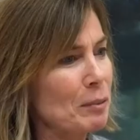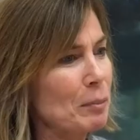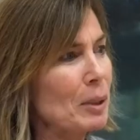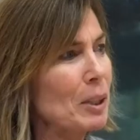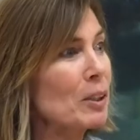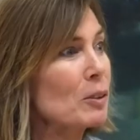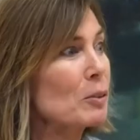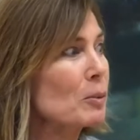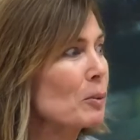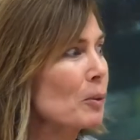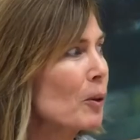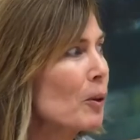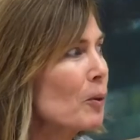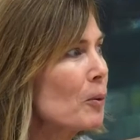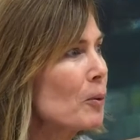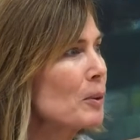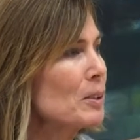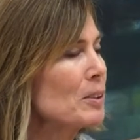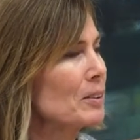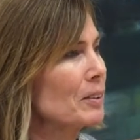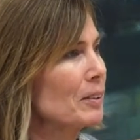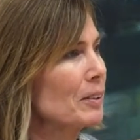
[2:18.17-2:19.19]
because we're
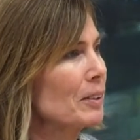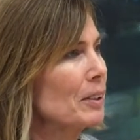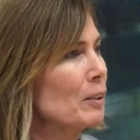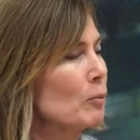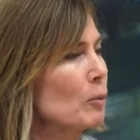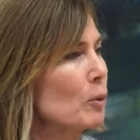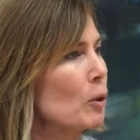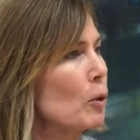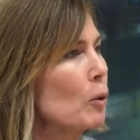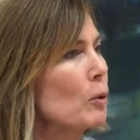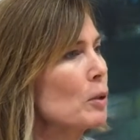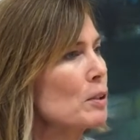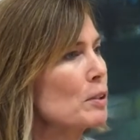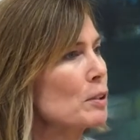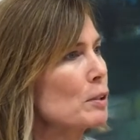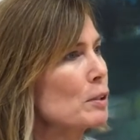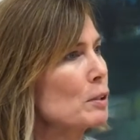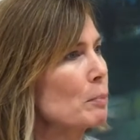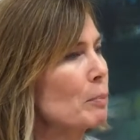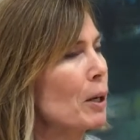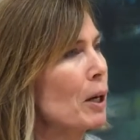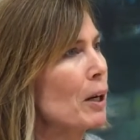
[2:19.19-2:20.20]
always looking, we're always
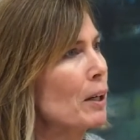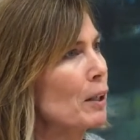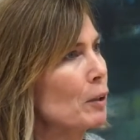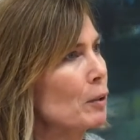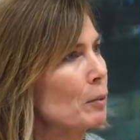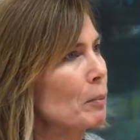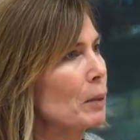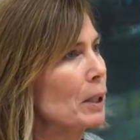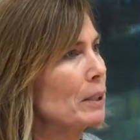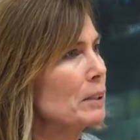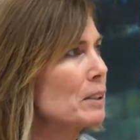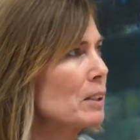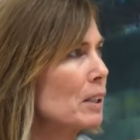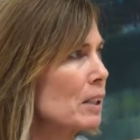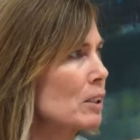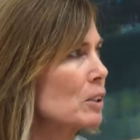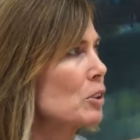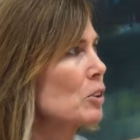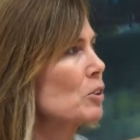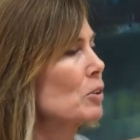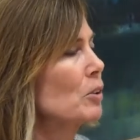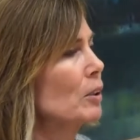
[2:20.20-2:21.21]
inspired by
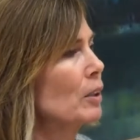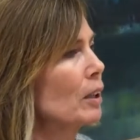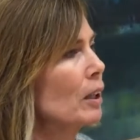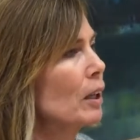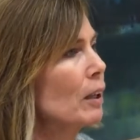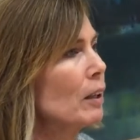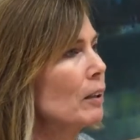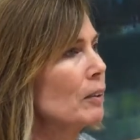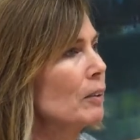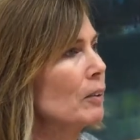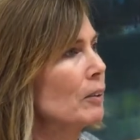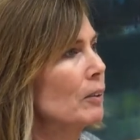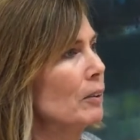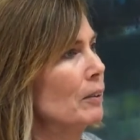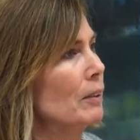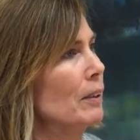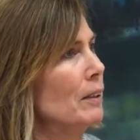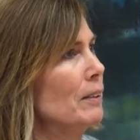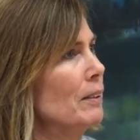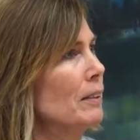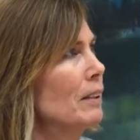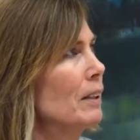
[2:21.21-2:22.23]
texture and
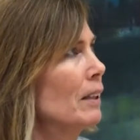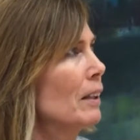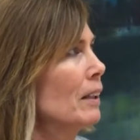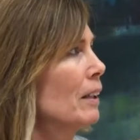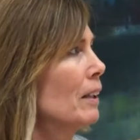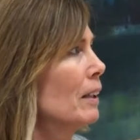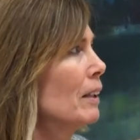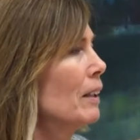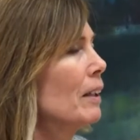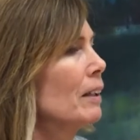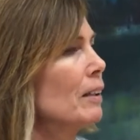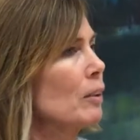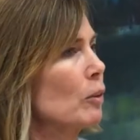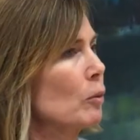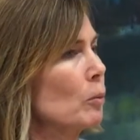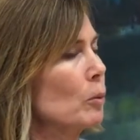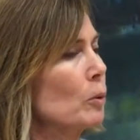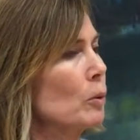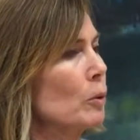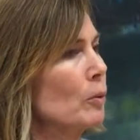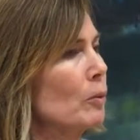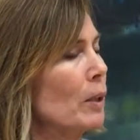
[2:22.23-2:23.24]
color and kind of the
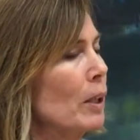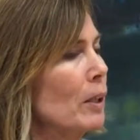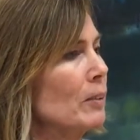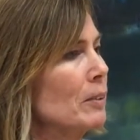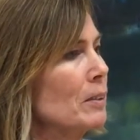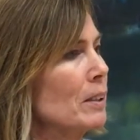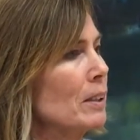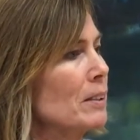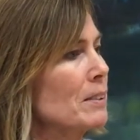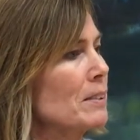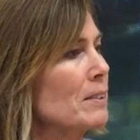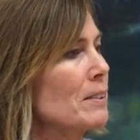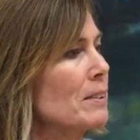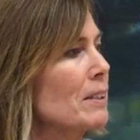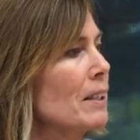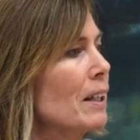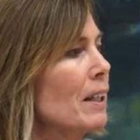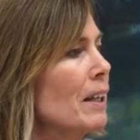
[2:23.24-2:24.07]
world around us.